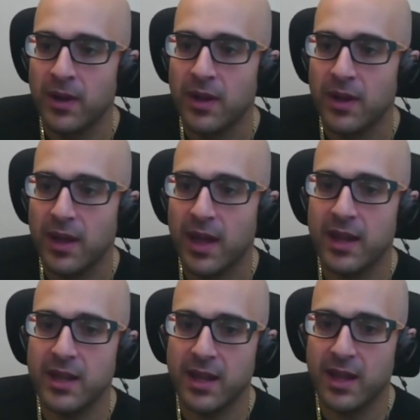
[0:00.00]

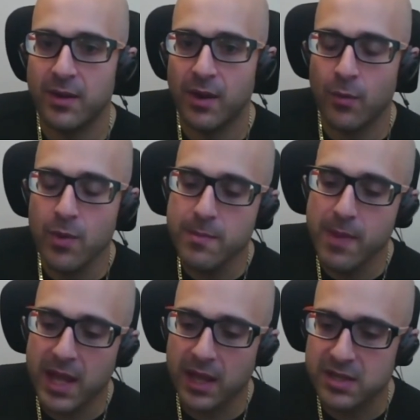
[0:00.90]
And we
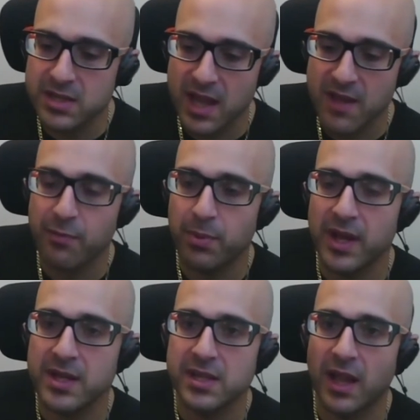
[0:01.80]
make it a safe
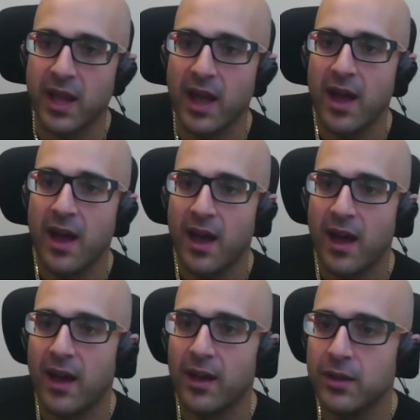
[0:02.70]
place. Like,
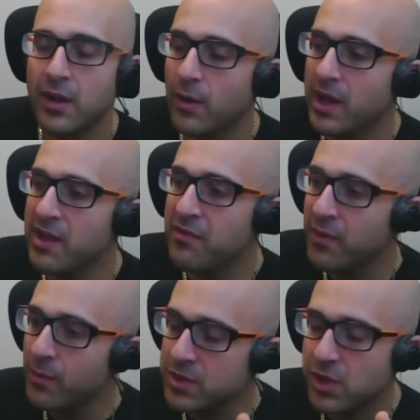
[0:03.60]
if it
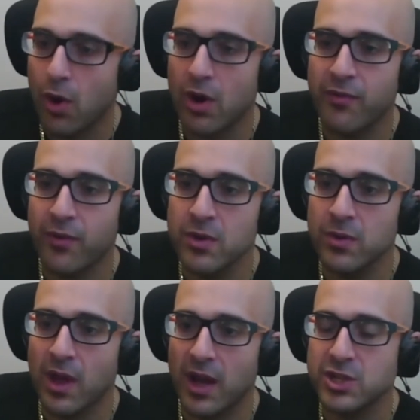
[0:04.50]
was hard for you,
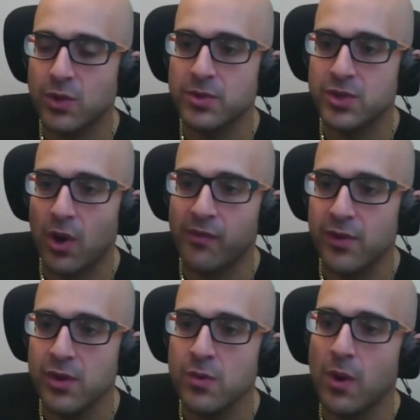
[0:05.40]
the ice cream is hard for
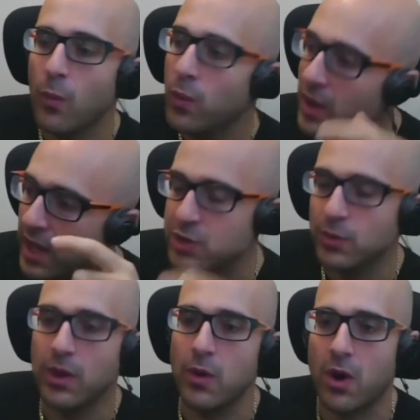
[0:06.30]
you, we'll get you a
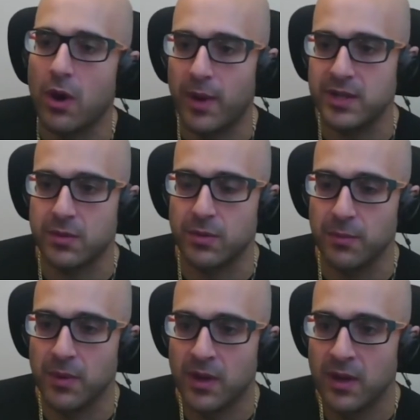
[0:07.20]
low carb ice cream.
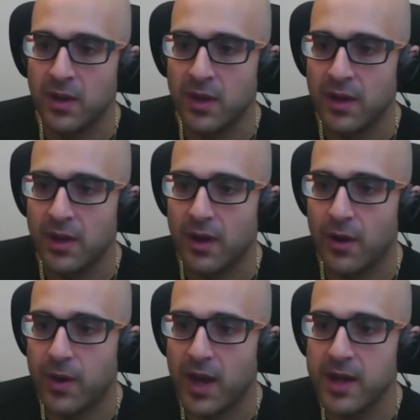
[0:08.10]

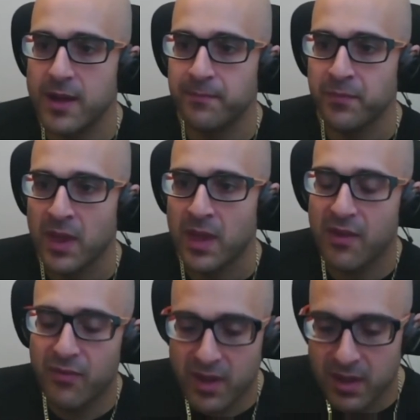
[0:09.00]
Okay?
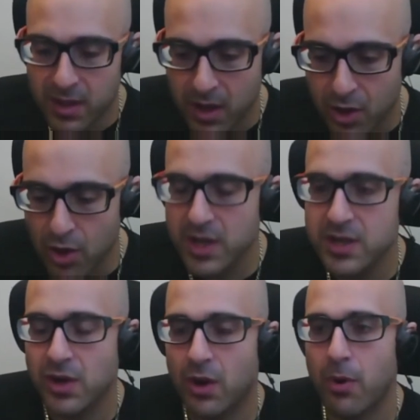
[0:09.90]
If the
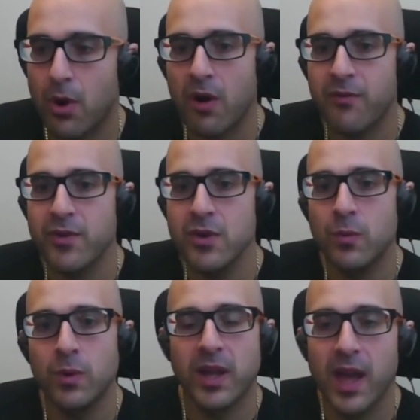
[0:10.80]
cookies are hard for you,
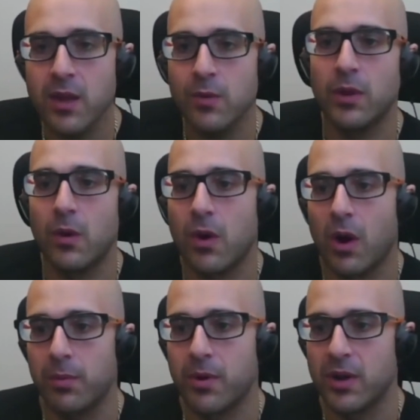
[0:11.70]
we'll get you a low
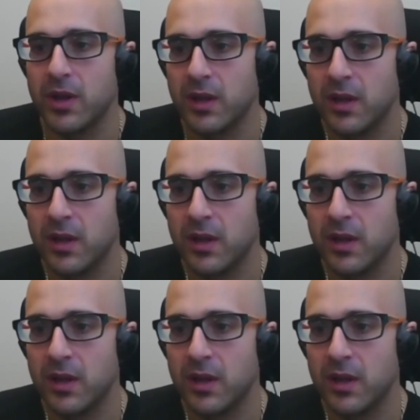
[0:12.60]
carb cookie.